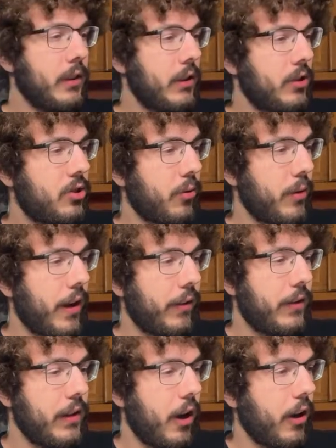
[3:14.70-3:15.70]
So
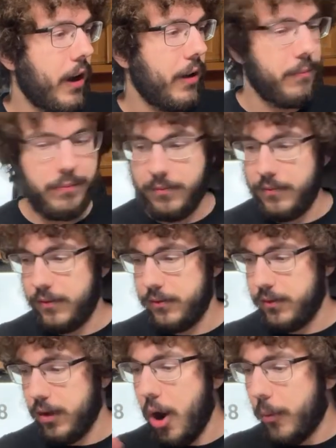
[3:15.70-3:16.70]
nasty. Alright.
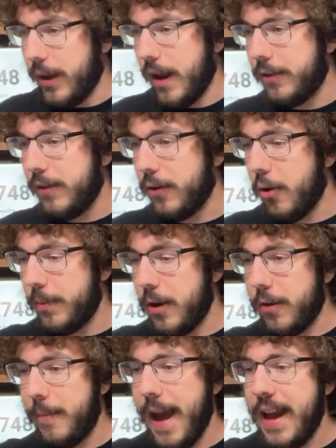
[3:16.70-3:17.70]
Oh, we haven't even opened all
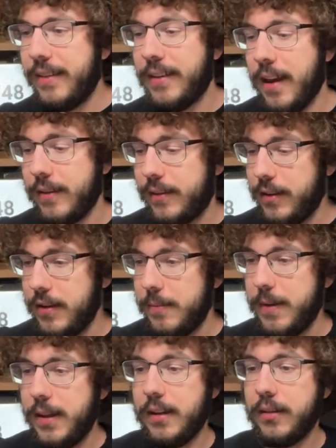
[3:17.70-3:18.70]
the bags yet. Silly
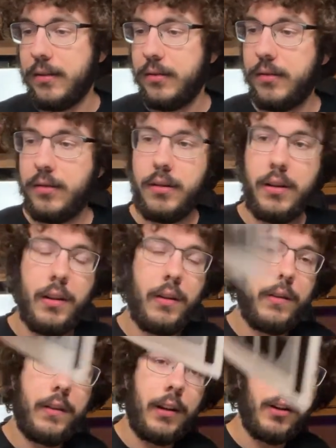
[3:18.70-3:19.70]
me.
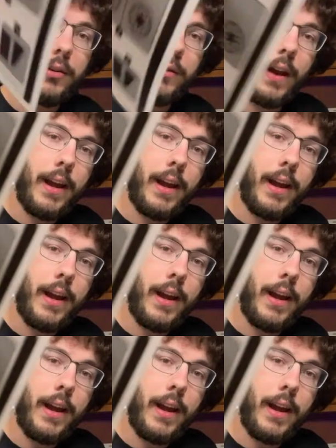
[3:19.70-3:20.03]
Stickers. I